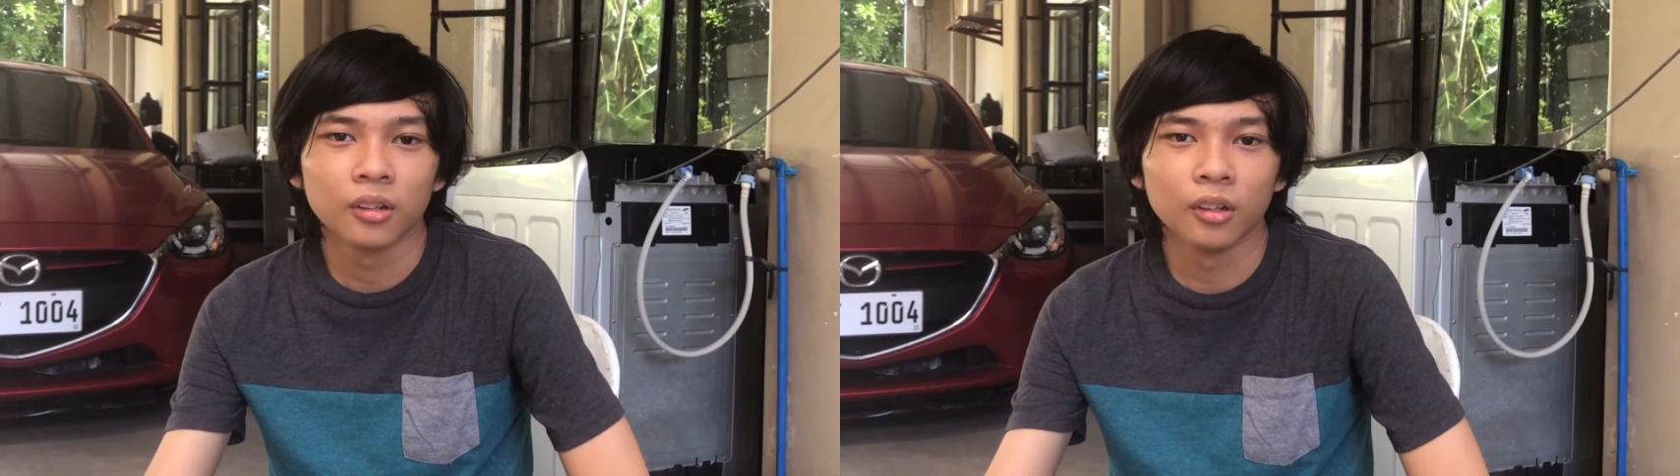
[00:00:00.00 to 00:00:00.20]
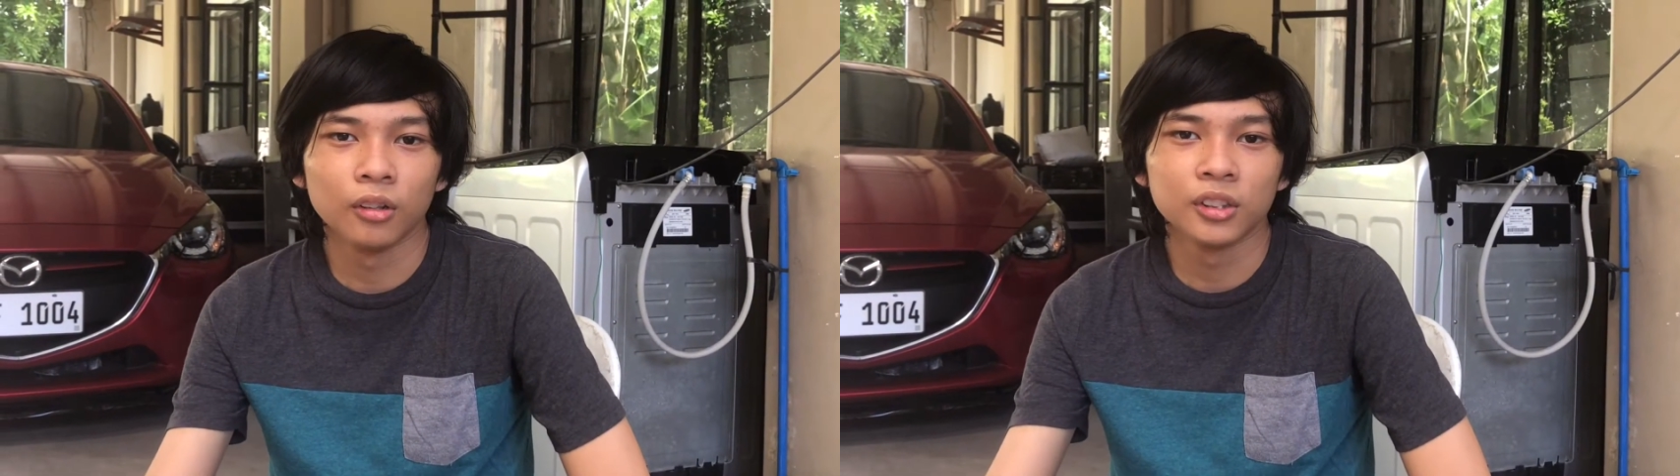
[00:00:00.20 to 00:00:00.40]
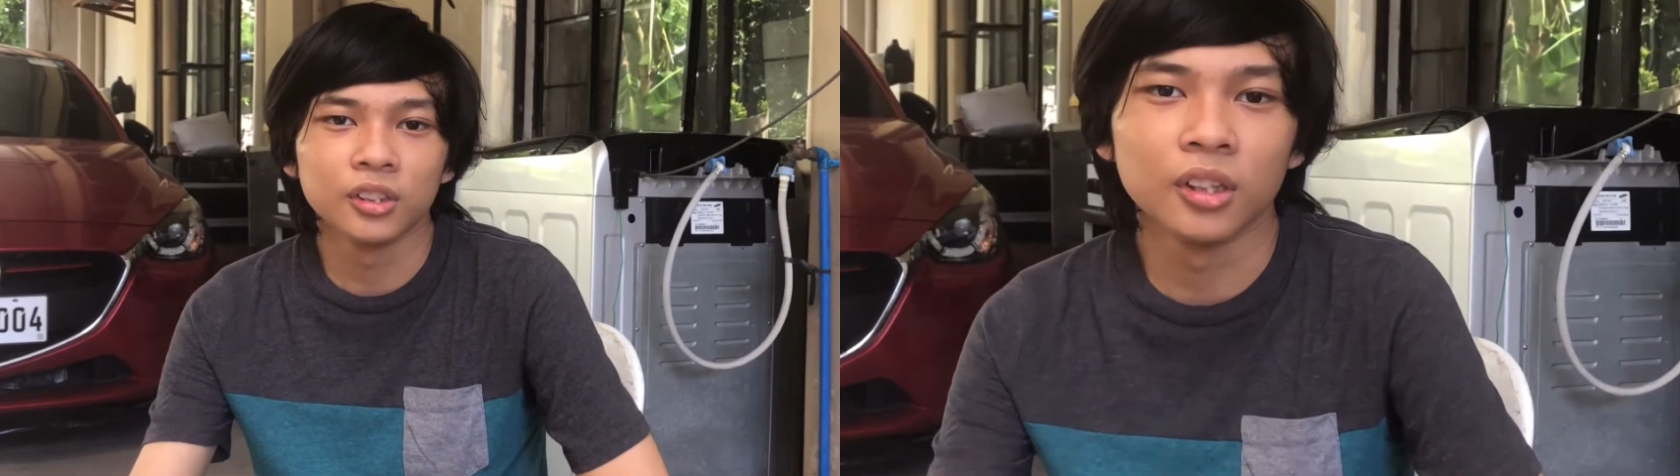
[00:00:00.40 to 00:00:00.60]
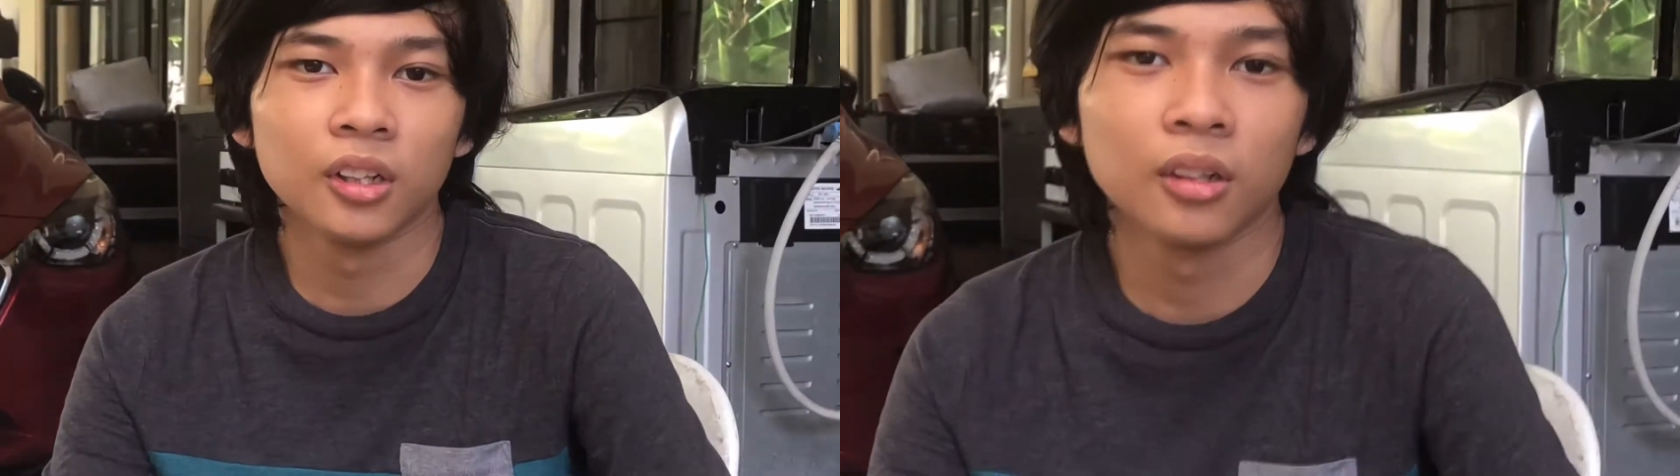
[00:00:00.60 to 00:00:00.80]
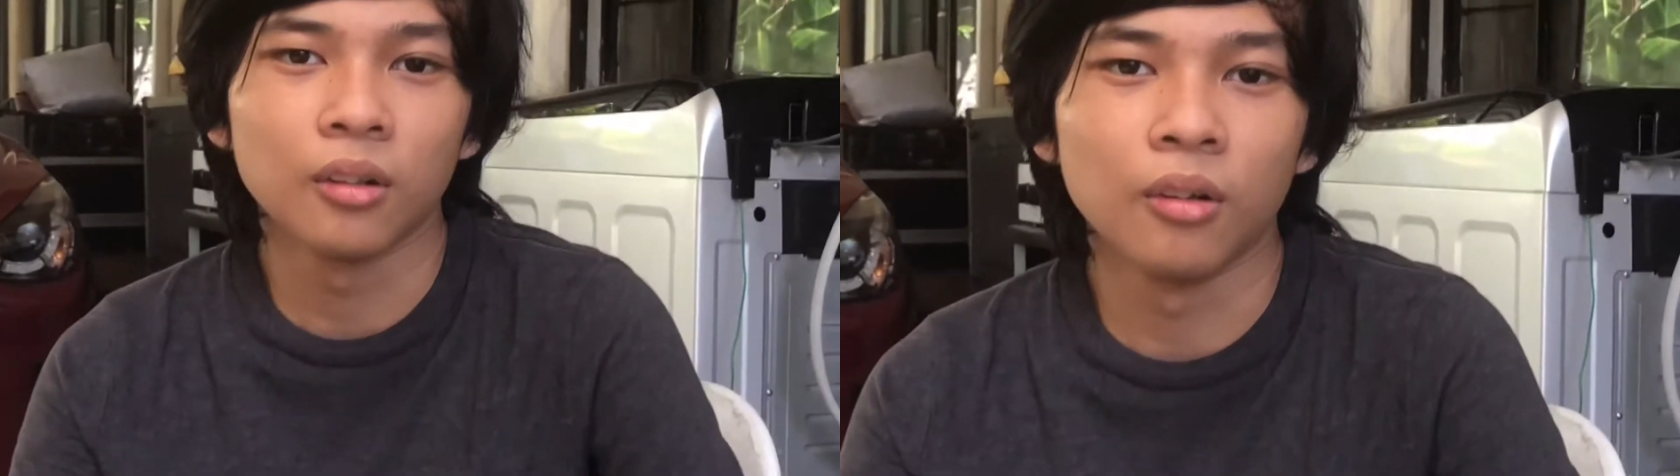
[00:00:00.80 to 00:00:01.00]

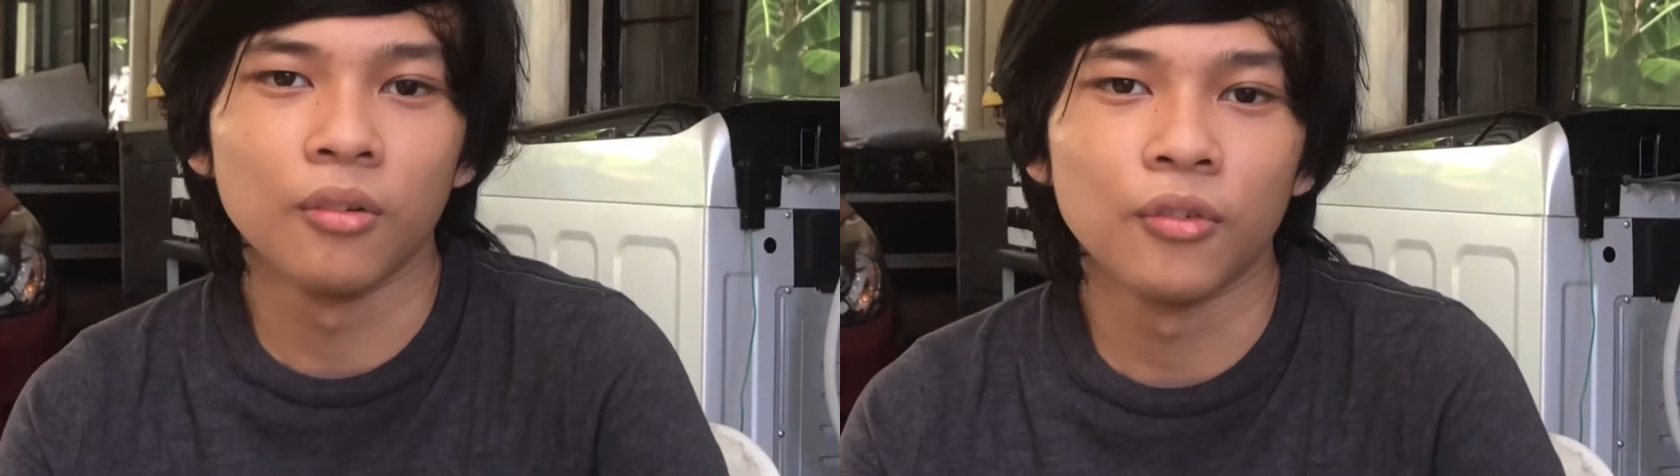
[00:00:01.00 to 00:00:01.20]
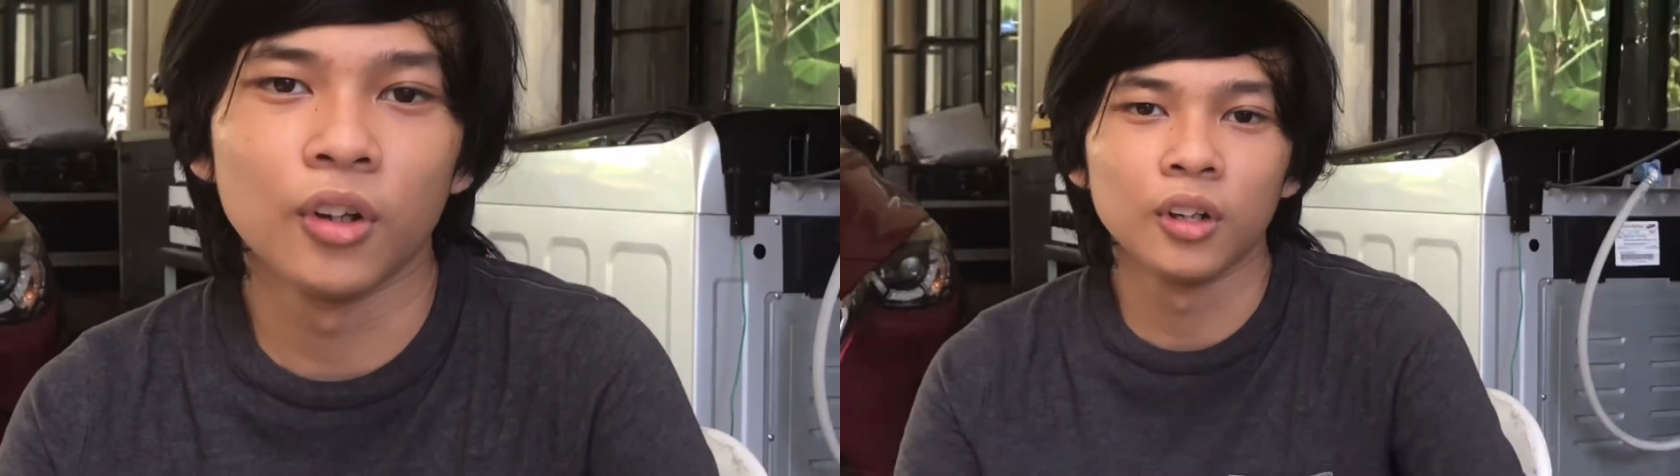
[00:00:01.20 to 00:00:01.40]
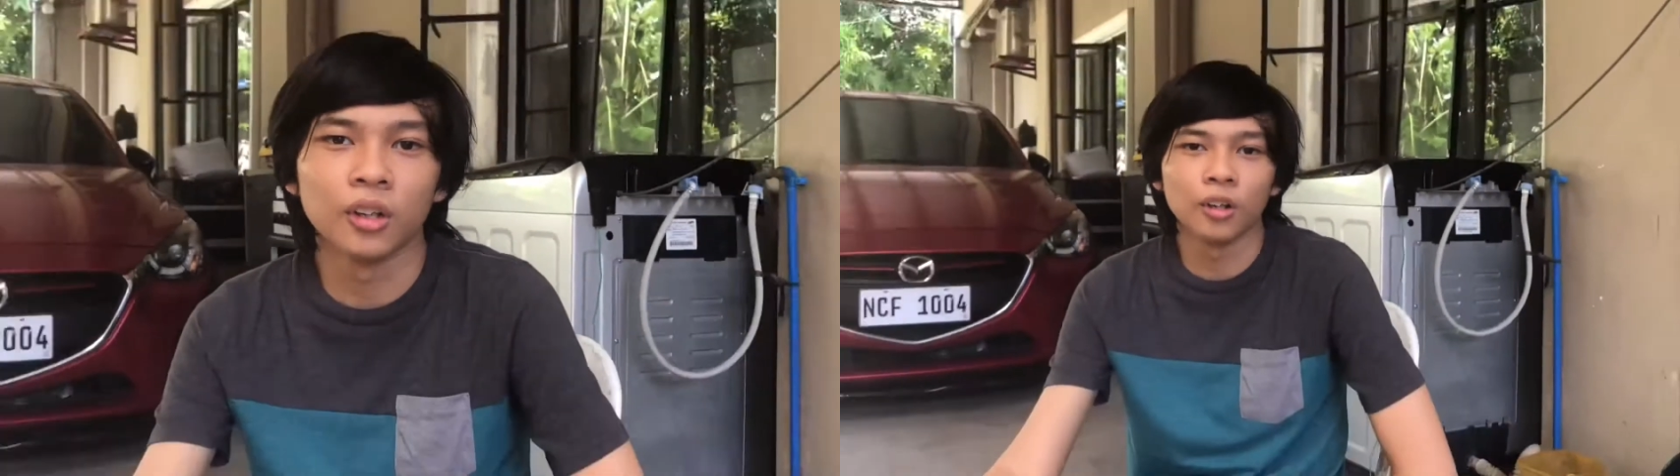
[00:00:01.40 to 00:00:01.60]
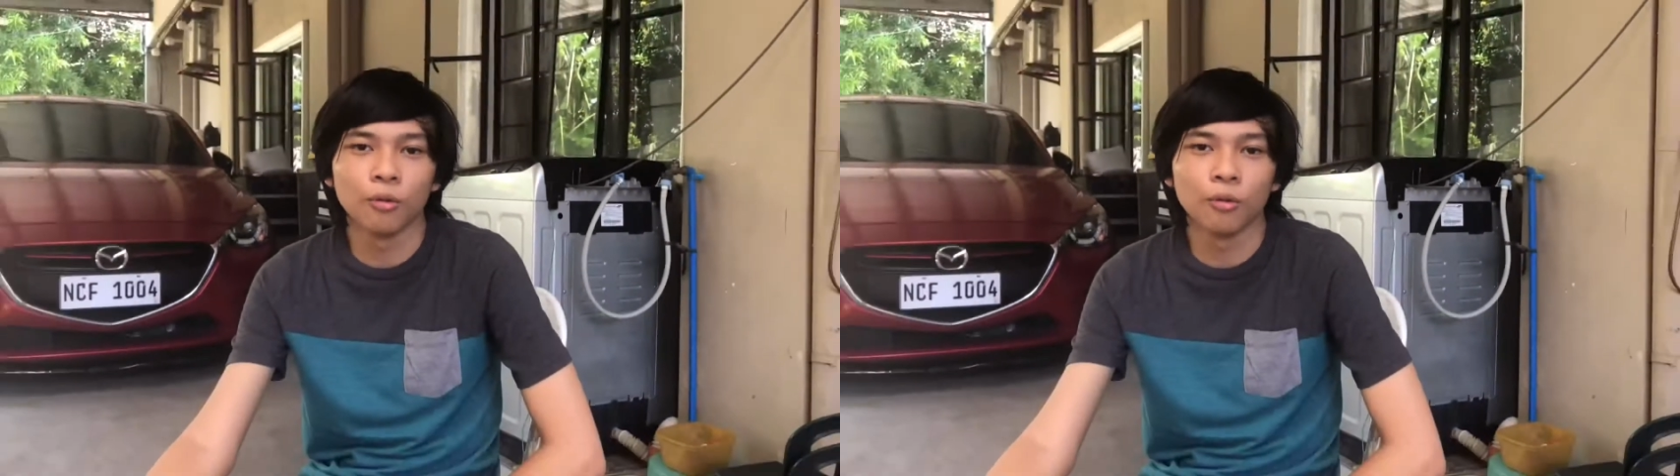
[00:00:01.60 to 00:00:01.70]
closer or further